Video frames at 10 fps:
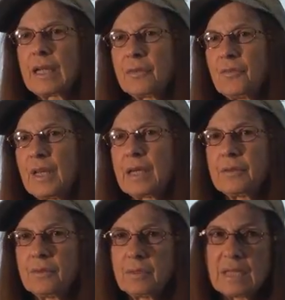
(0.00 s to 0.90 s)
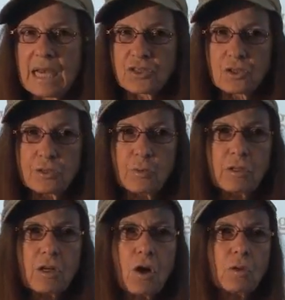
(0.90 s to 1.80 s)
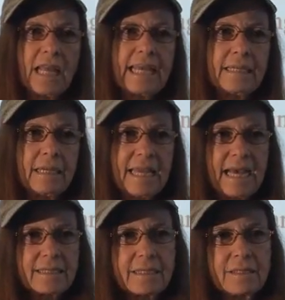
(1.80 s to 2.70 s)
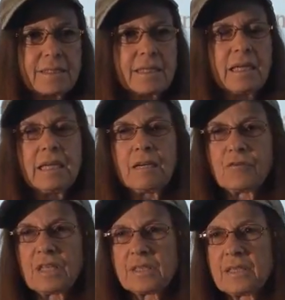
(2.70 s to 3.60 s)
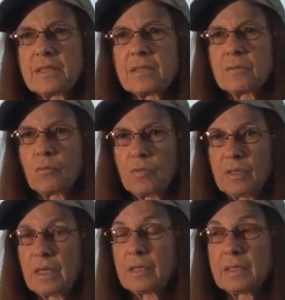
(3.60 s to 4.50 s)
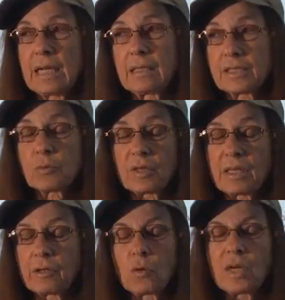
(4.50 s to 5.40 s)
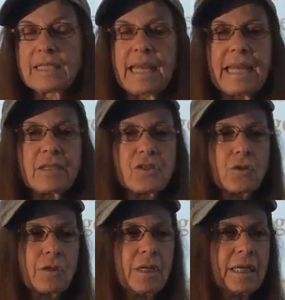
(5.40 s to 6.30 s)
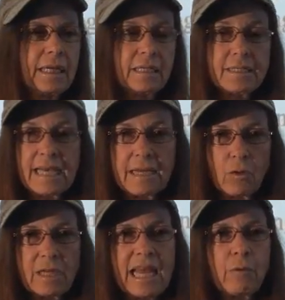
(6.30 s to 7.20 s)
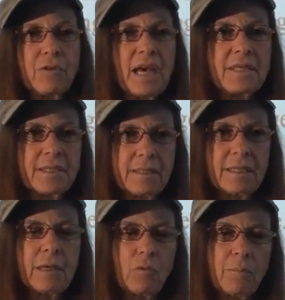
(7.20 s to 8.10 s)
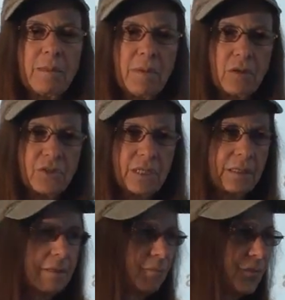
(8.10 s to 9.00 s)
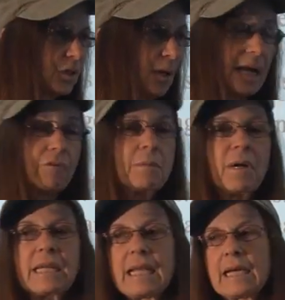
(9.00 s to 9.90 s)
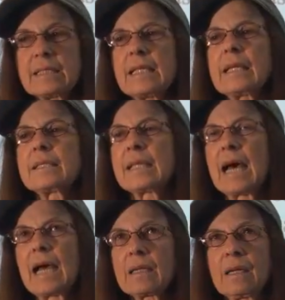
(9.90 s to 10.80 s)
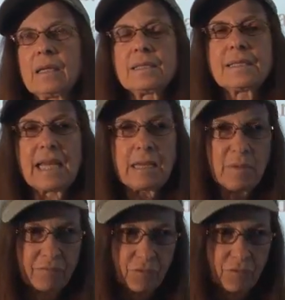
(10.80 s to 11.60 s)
and then Nationals will collate and ask us if this is, tell us what they are going to answer, and is that okay with us, and then it will be posted. So everybody has the exact same